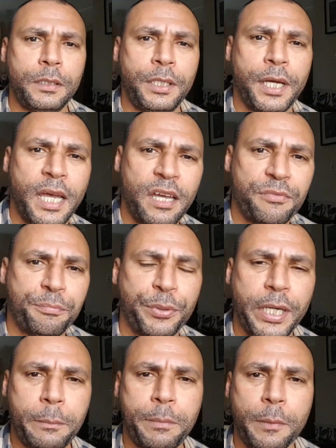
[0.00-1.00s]
You have
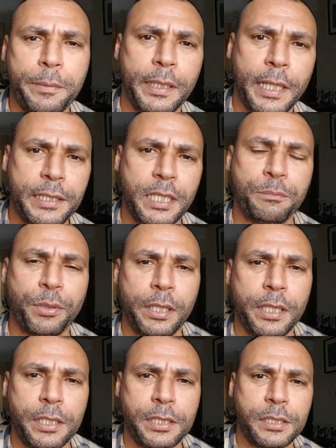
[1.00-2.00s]
pre-populated
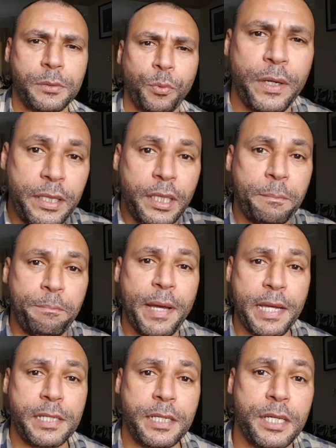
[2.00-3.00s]
products with the
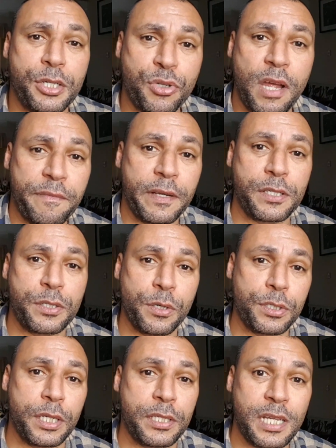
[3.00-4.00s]
best traffic
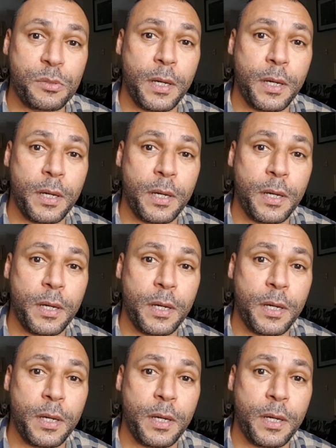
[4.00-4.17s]
sources as